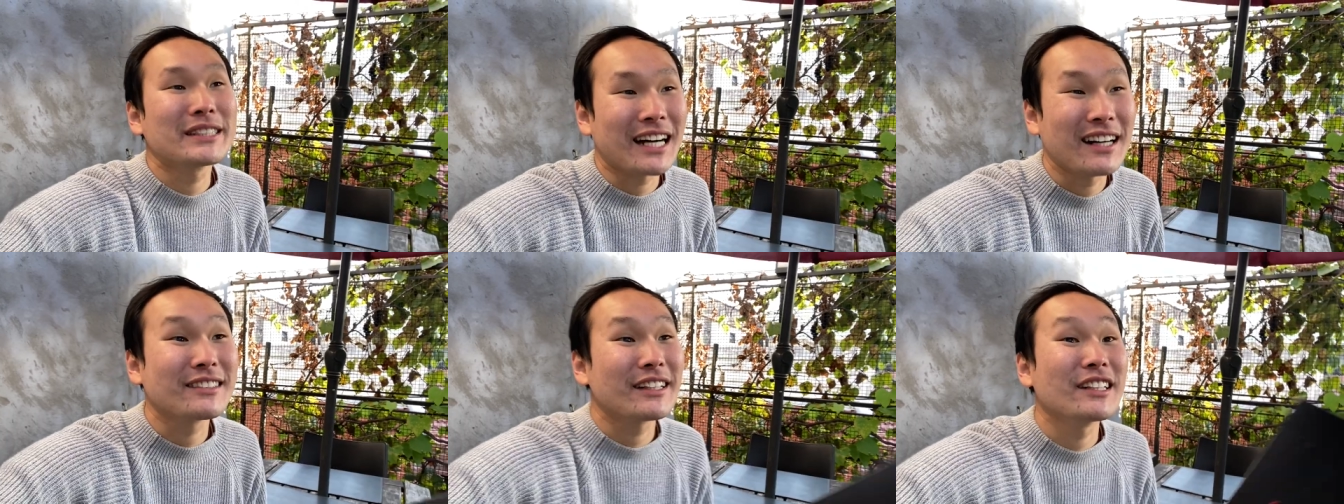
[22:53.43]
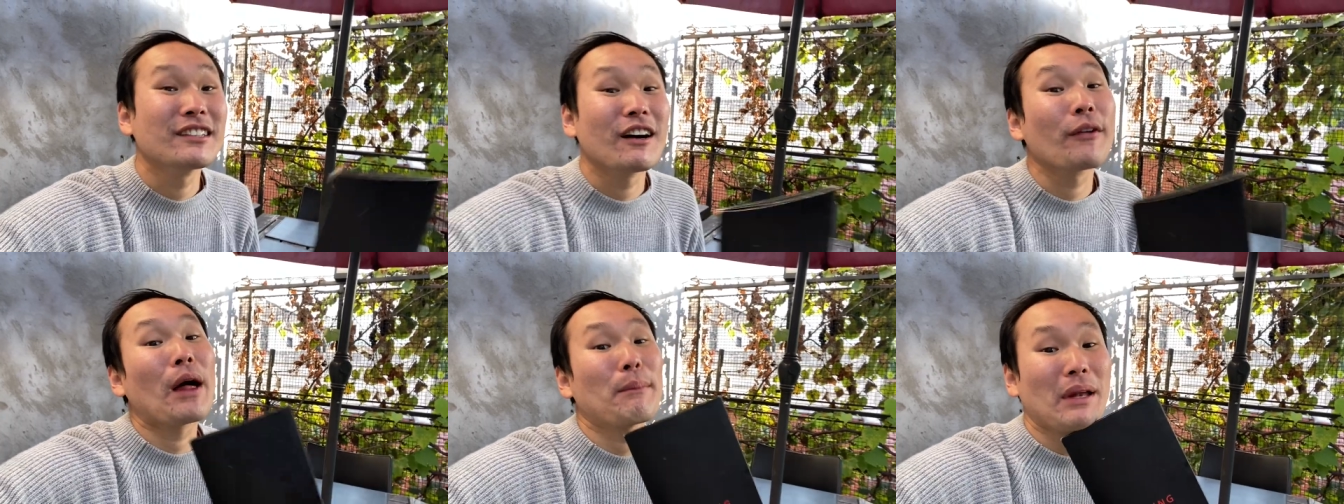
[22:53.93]
hungry, you know
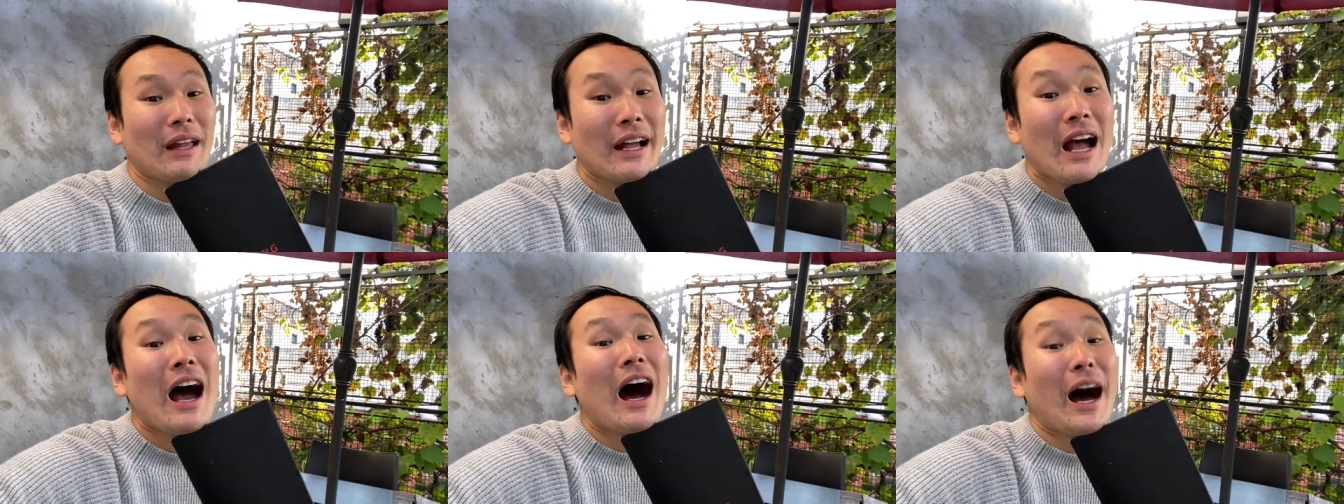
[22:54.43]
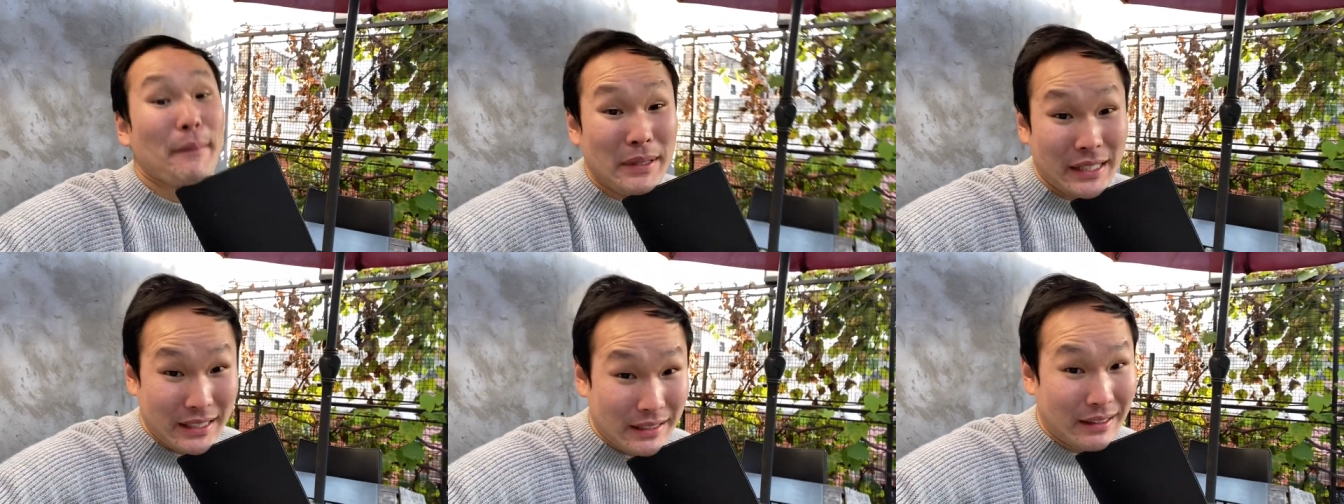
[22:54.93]
that. But like, I've
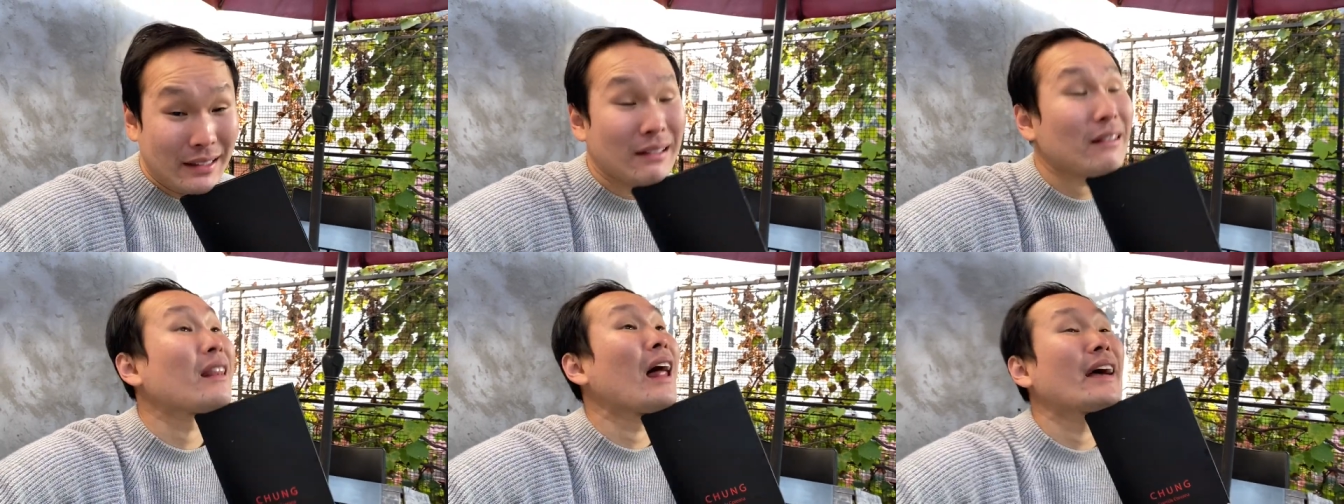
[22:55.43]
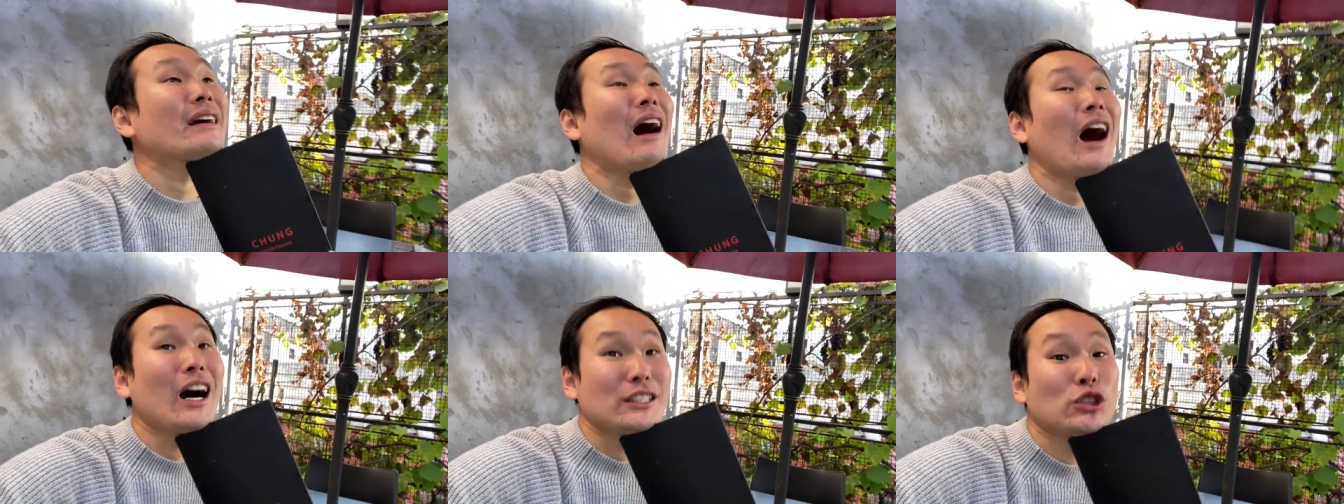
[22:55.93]
been eating like
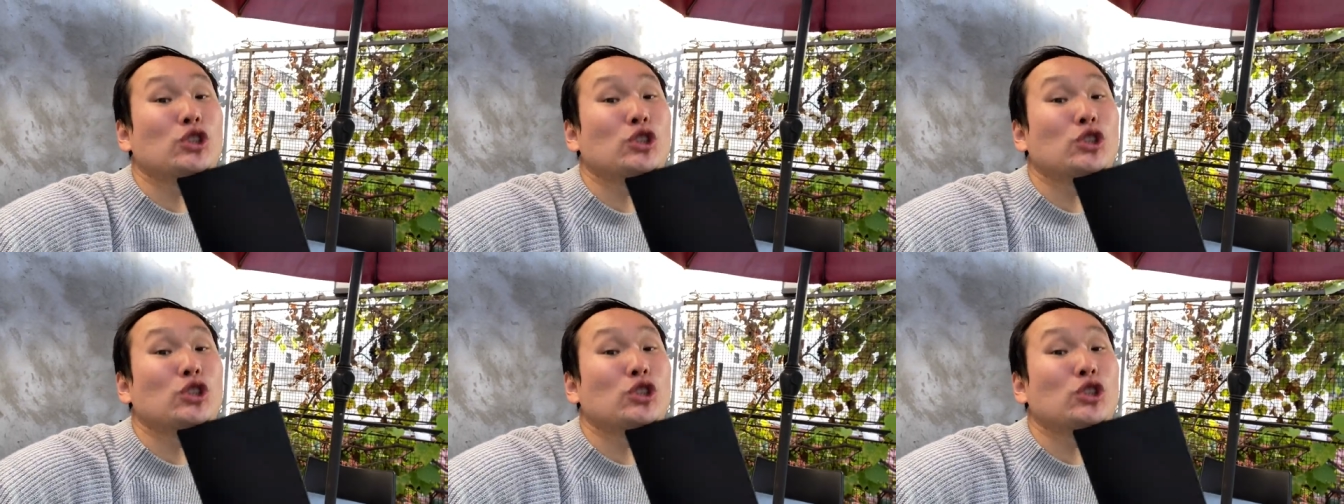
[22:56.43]
a